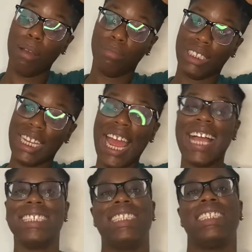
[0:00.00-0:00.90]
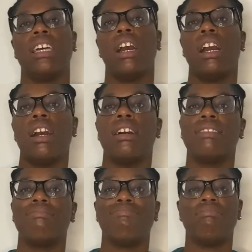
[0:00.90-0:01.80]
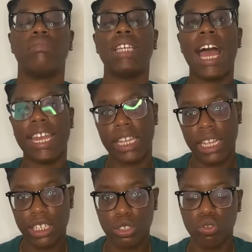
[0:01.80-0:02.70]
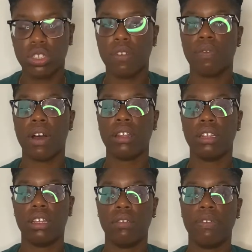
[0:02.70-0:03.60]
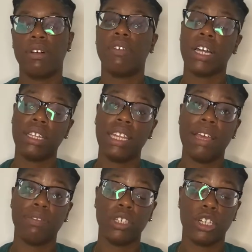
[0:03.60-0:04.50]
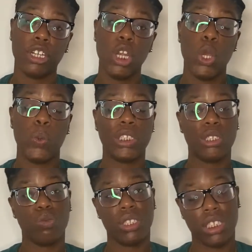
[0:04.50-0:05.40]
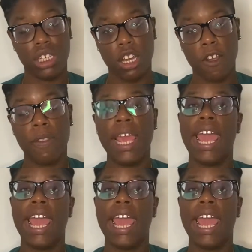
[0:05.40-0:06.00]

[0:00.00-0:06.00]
She has daddy issues. Her father left her when she was young.